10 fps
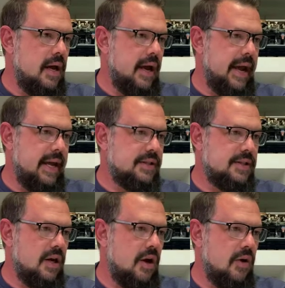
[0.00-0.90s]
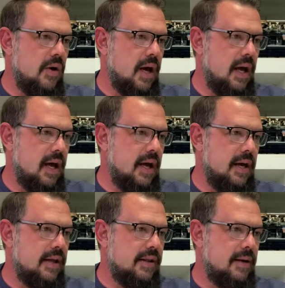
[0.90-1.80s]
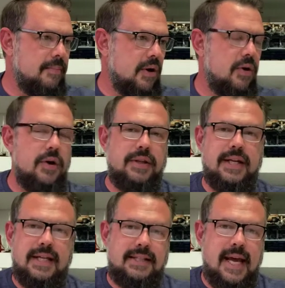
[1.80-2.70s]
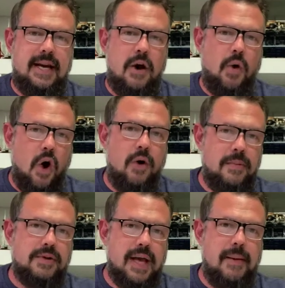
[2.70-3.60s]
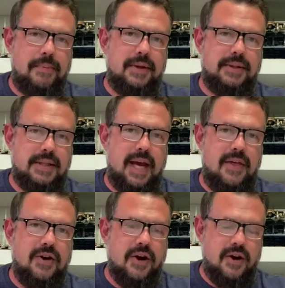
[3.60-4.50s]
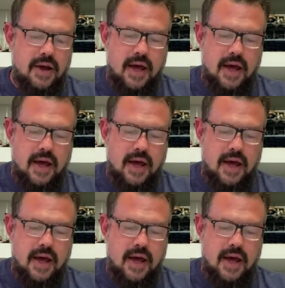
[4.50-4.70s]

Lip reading: And so the Nintendo almost got put together,